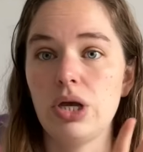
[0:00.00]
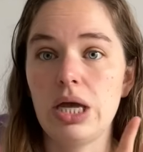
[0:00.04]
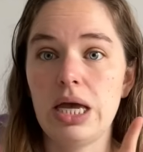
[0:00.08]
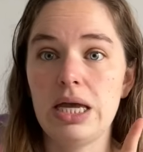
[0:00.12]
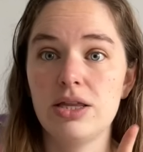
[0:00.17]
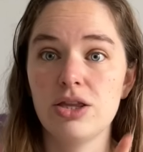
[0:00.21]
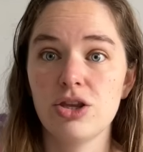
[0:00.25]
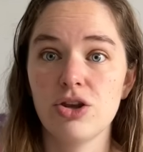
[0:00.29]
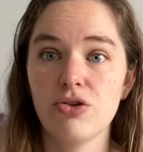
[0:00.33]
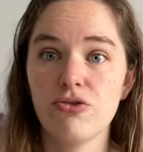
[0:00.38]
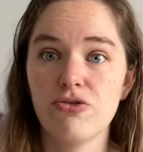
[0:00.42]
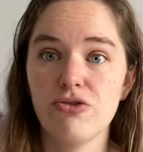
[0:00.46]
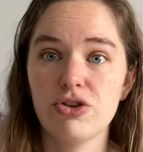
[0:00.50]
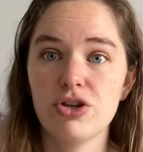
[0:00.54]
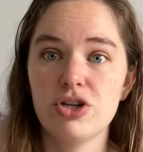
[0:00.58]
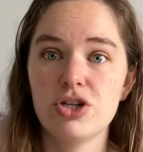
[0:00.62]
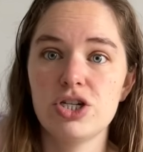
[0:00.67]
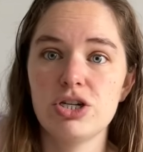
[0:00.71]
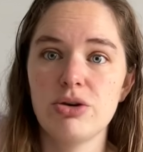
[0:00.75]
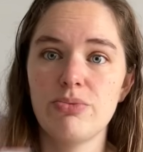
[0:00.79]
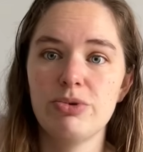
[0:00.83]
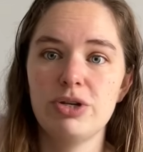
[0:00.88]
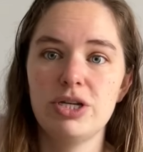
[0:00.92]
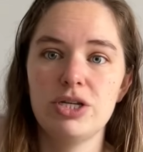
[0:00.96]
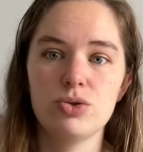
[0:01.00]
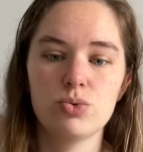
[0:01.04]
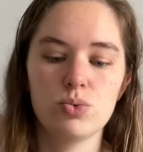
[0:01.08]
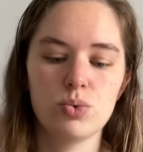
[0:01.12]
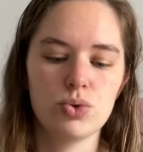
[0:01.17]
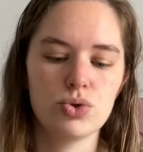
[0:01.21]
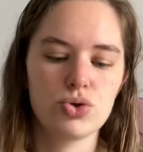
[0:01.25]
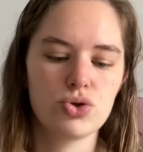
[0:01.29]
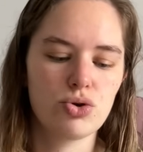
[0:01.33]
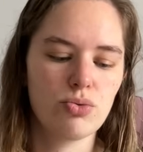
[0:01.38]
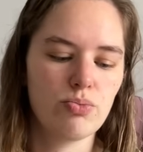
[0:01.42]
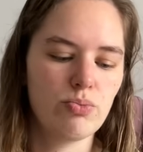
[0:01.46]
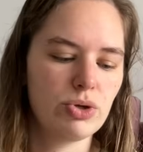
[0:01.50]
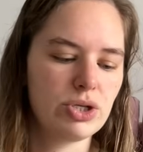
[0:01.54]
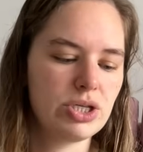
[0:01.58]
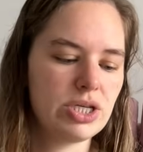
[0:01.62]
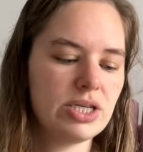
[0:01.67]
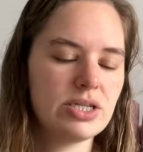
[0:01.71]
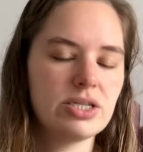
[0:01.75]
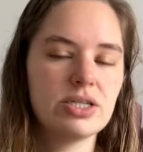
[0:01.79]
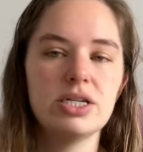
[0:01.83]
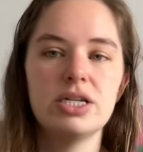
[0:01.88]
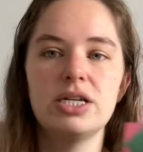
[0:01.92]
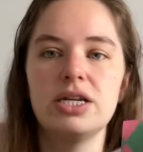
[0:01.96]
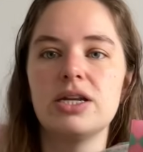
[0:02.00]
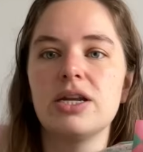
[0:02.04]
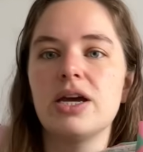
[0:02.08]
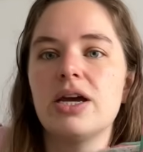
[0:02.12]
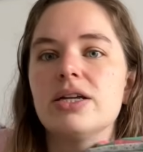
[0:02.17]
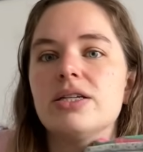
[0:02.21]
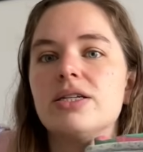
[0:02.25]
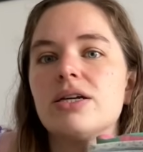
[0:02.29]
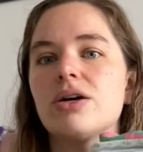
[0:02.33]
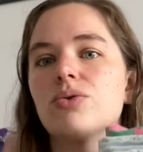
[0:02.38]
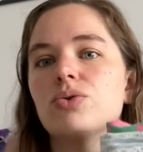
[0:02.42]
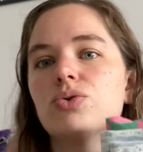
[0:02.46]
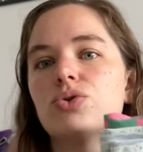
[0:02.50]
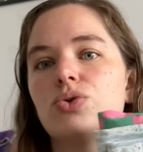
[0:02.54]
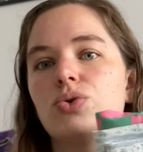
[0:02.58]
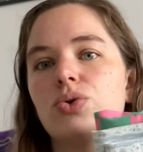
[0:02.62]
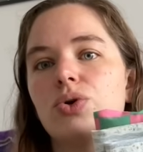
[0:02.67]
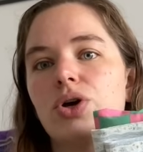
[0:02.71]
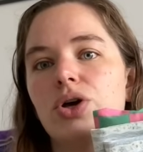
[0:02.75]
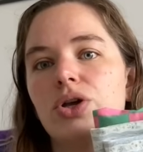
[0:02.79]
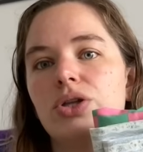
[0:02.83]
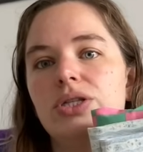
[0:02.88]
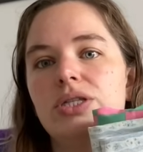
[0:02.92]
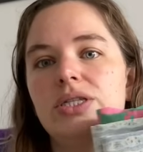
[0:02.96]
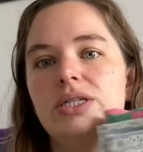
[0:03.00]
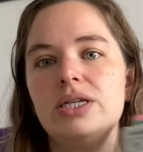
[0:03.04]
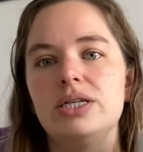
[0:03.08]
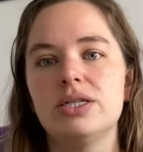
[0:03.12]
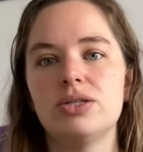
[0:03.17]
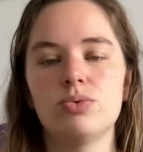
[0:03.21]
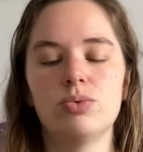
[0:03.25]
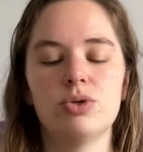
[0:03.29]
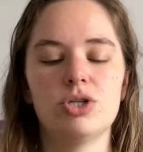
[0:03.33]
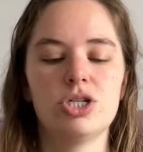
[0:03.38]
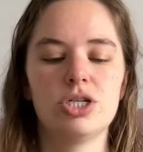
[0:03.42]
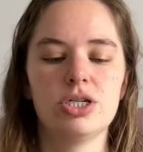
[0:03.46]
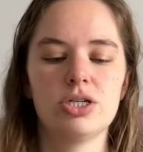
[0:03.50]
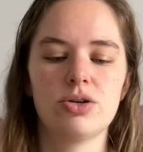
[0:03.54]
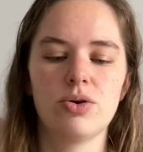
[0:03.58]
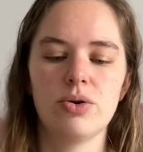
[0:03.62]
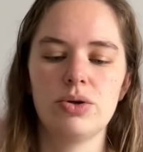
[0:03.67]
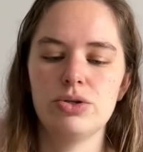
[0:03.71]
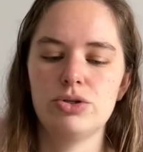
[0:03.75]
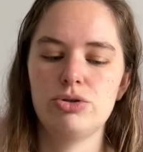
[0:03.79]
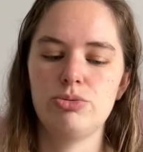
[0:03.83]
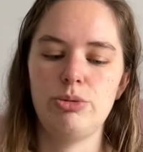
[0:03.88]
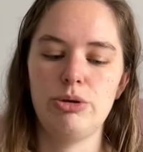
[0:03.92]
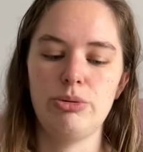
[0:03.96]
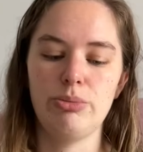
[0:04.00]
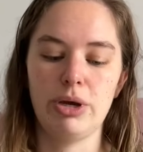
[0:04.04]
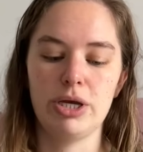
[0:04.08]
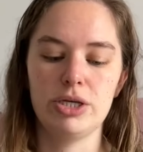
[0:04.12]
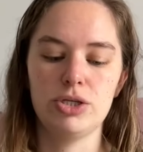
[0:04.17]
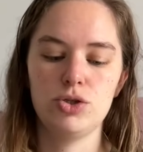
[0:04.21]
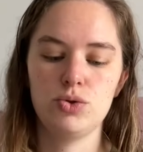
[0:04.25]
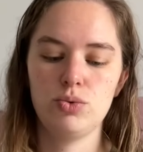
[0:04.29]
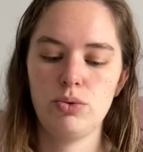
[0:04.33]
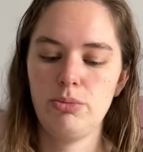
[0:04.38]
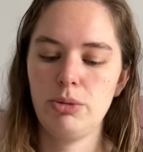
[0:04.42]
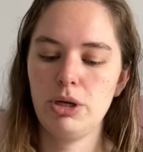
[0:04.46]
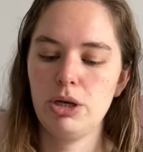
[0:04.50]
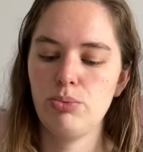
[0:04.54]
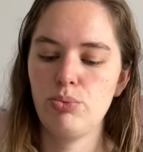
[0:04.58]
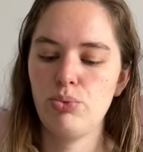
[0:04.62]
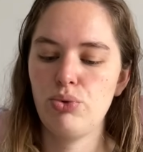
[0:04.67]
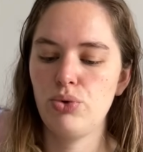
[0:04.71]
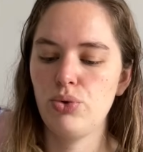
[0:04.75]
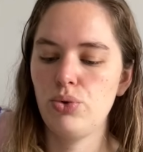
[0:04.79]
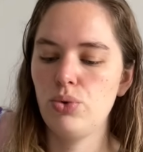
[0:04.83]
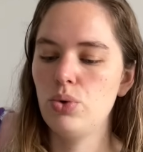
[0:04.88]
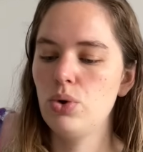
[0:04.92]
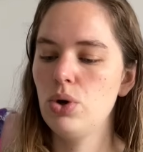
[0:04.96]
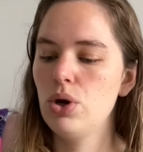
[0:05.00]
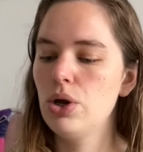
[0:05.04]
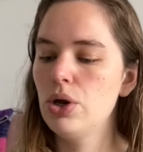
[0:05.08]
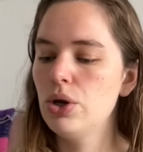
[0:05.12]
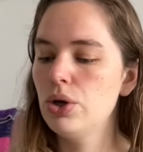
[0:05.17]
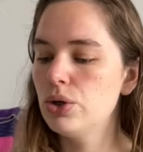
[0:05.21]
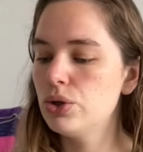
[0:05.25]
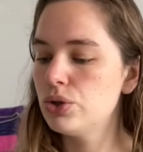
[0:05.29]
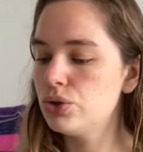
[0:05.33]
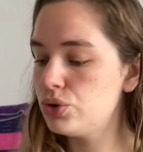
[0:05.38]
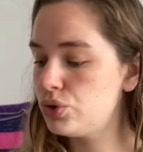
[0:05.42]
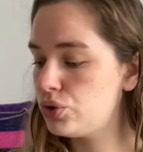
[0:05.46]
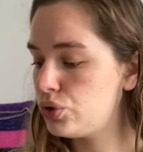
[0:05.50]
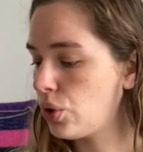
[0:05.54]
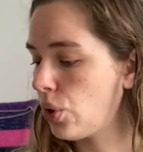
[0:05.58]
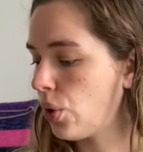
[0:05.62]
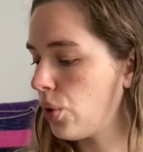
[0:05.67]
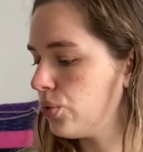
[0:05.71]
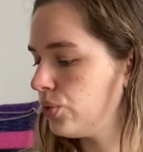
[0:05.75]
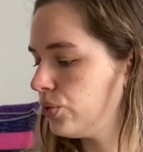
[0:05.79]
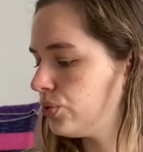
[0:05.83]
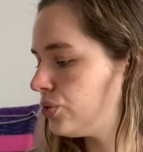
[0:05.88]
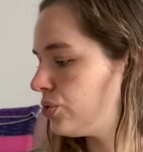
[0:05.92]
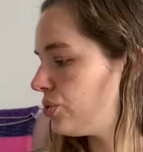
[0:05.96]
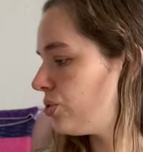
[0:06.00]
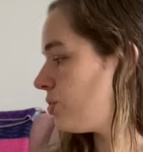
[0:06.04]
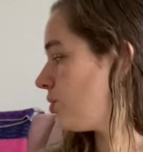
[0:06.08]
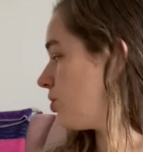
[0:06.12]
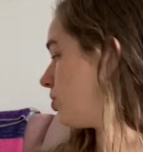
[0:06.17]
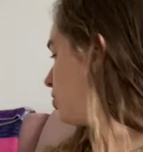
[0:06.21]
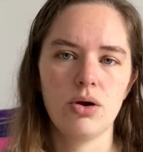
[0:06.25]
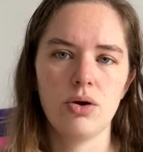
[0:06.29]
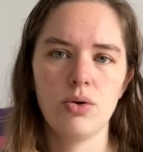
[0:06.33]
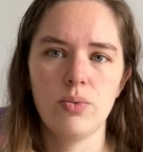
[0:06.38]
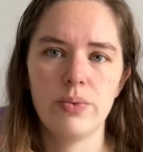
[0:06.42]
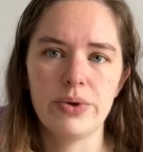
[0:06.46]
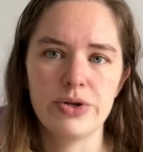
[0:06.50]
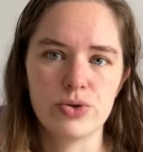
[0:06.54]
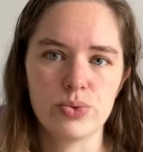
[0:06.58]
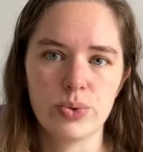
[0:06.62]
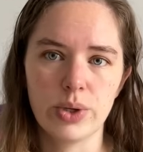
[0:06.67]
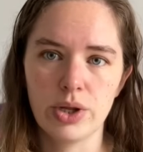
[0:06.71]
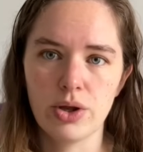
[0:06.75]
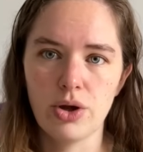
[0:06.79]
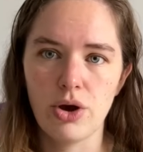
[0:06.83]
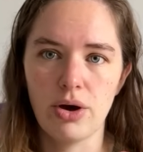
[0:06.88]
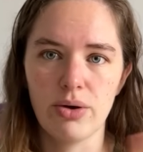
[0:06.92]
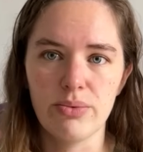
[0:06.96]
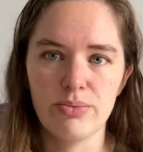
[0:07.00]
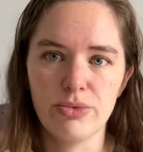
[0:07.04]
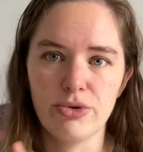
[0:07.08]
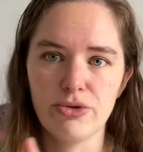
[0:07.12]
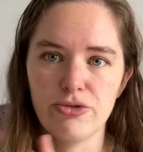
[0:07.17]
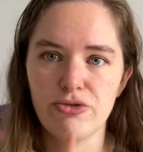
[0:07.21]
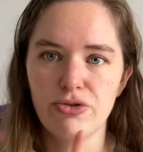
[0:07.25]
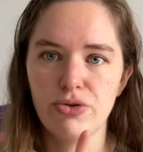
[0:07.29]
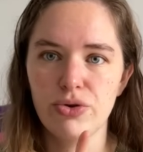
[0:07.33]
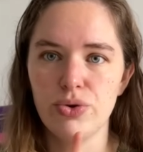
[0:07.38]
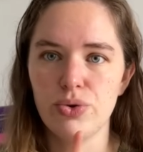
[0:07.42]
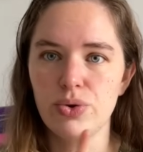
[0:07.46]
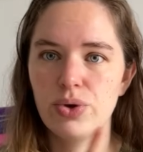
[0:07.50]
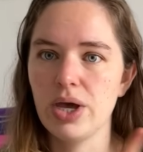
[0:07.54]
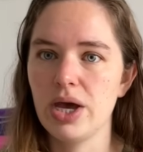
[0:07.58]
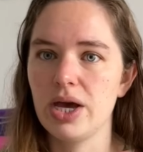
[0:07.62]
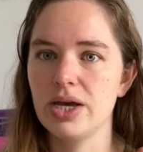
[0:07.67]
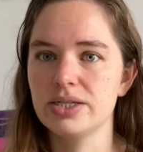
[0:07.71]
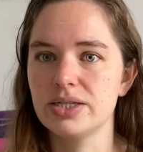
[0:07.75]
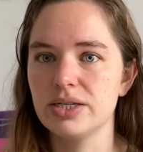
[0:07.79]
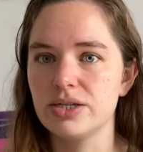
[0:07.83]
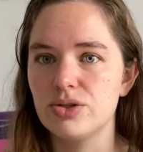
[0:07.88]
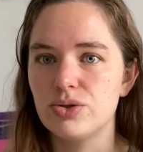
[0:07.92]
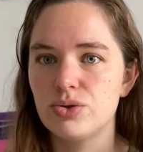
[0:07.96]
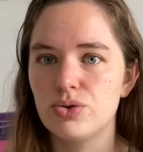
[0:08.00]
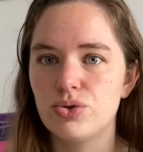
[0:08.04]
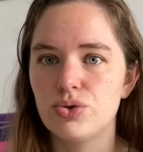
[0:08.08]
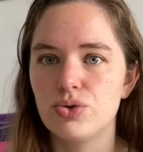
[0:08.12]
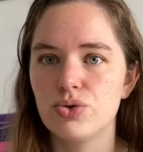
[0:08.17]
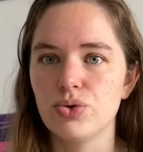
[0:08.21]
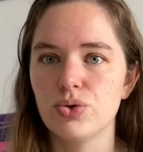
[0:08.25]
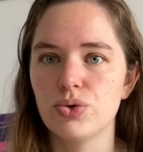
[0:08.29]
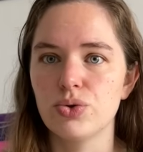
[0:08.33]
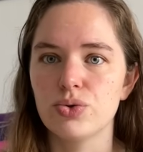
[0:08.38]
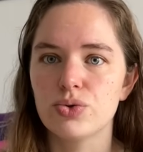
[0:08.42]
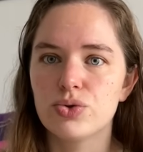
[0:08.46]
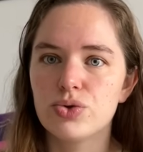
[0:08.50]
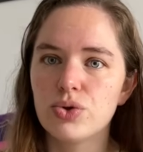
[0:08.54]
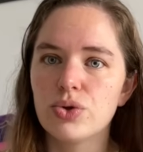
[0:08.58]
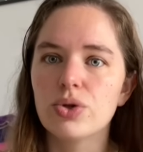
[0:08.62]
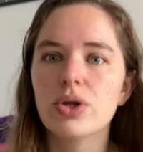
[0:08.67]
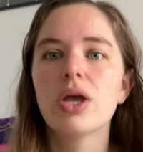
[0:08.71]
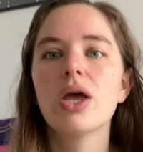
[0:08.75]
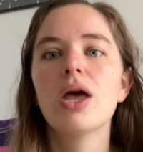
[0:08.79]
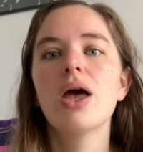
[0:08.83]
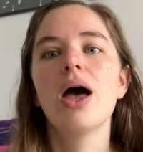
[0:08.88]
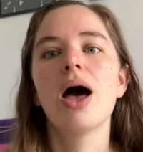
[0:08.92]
And not for the Japanese wardrobe, but yesterday night I also cut this, which is going to be my swimming pool tote, which will come for you guys as a tutorial soon.